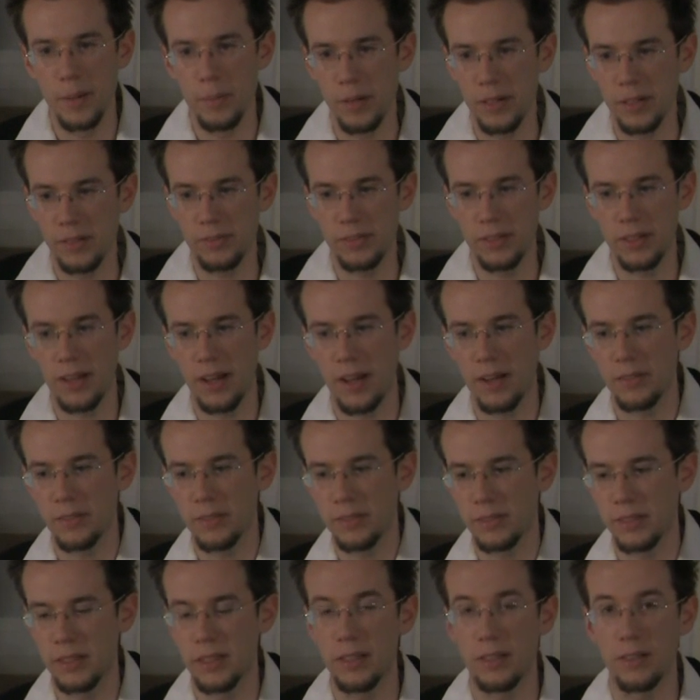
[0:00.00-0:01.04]
But if you
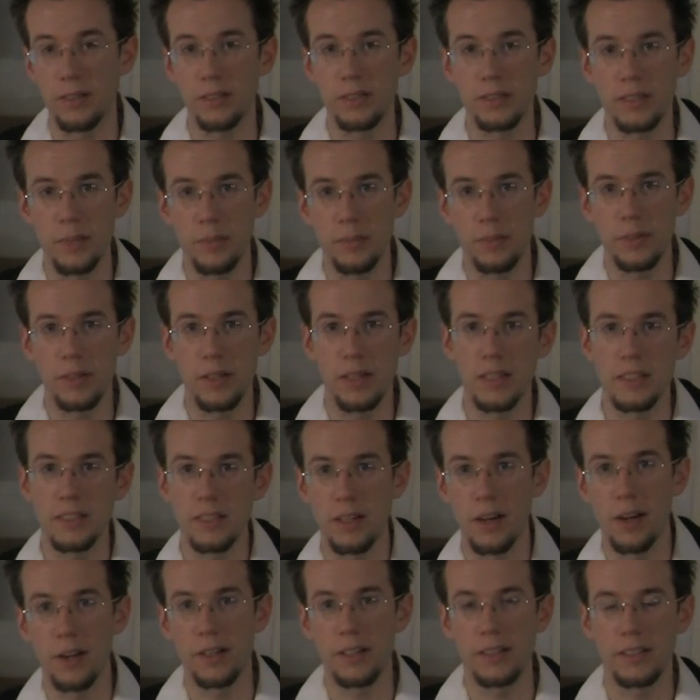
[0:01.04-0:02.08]
have, some
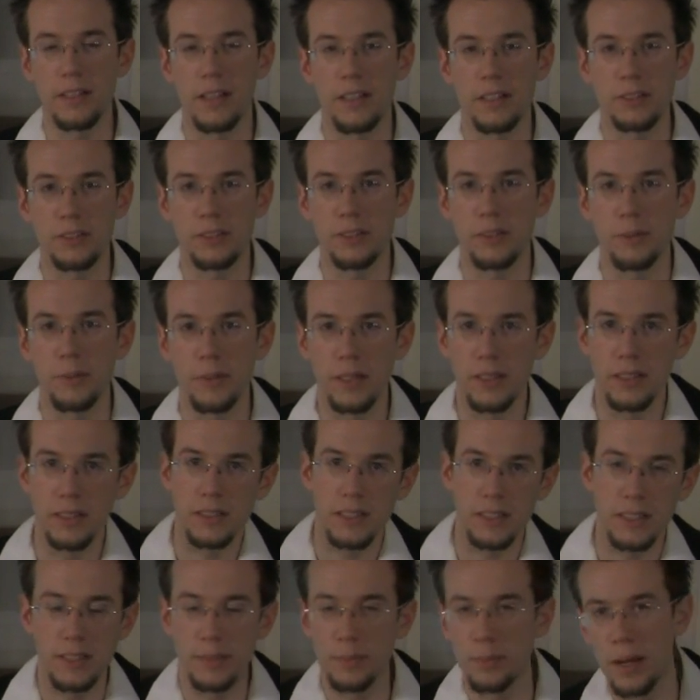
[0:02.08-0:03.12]
crazy architecture where
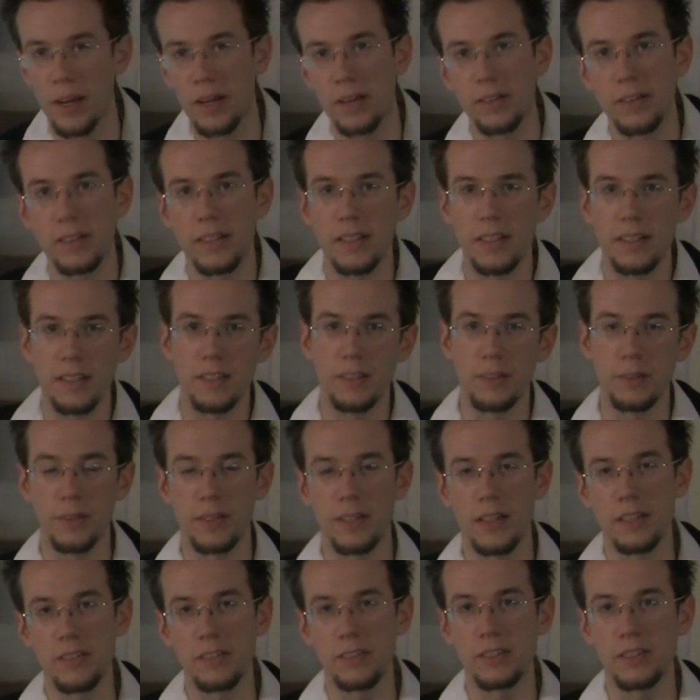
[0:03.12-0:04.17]
it's like spiraling and
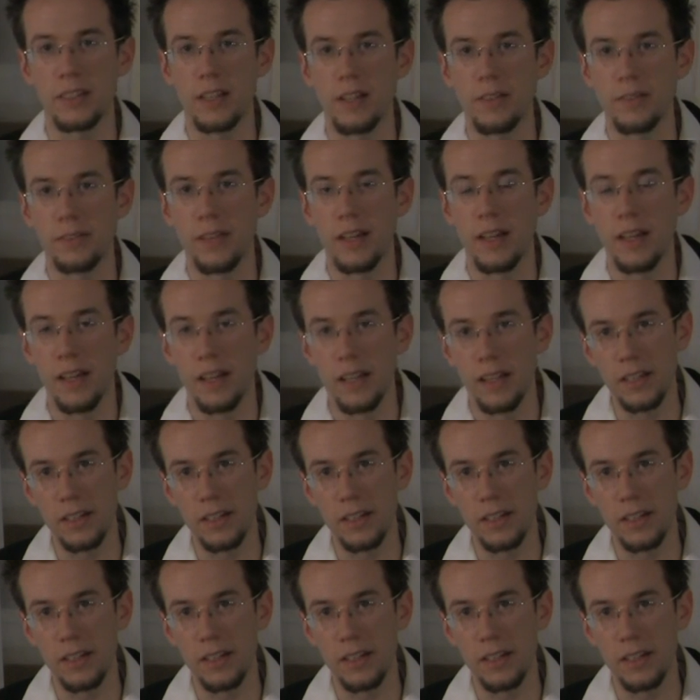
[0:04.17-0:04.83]
doing other stuff,